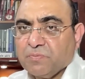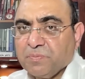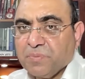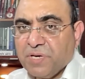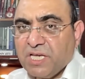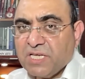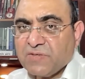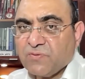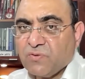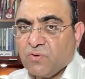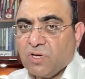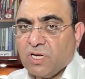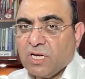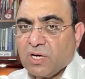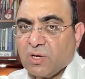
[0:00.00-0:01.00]

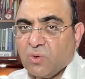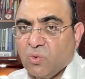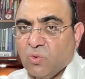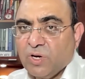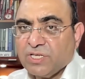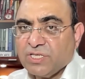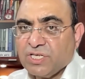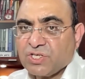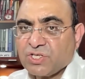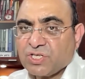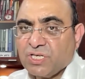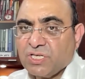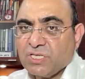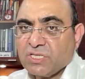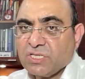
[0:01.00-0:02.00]
peaceful
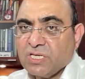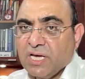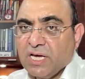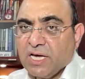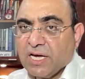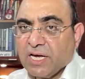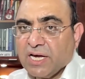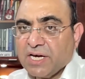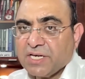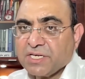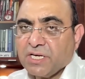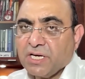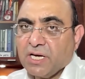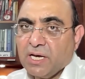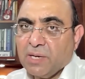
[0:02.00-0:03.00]
coexistence get
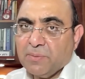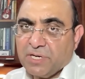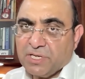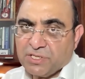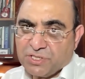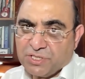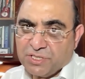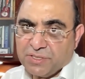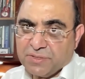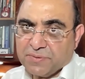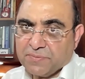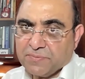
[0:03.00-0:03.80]
amnesty.